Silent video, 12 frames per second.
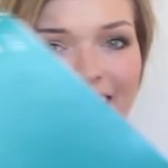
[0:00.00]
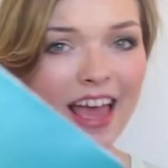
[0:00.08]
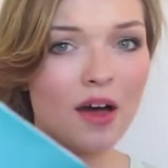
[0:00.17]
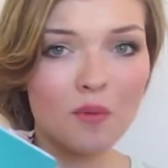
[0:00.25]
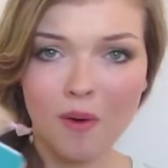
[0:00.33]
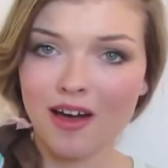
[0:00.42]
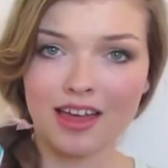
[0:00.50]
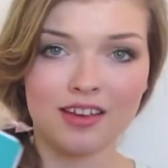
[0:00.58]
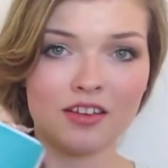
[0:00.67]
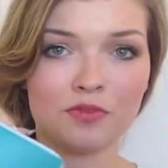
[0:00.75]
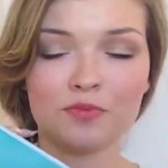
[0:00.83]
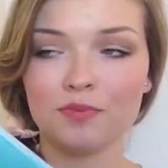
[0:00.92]
get
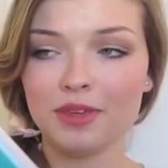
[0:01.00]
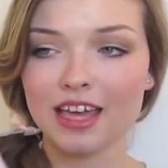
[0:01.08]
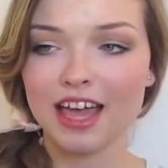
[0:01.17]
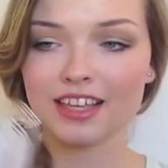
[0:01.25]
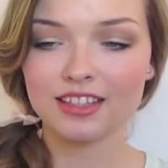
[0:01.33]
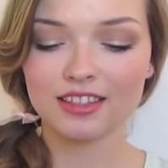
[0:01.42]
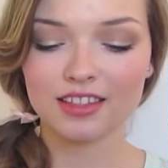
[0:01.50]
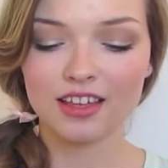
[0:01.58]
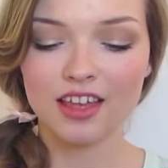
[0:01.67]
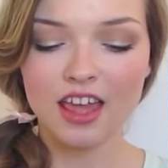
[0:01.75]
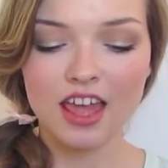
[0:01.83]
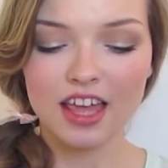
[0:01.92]
one because
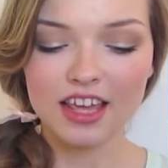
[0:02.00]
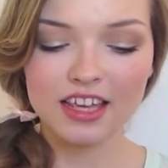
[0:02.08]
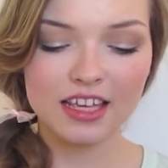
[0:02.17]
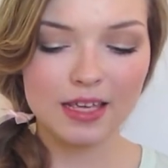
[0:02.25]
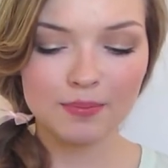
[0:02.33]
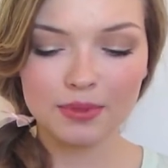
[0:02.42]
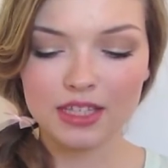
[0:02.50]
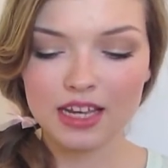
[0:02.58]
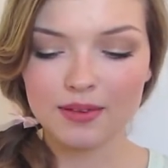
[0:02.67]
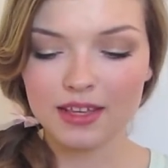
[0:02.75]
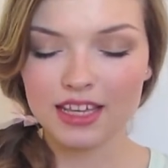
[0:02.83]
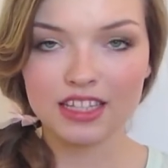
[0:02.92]
it keeps it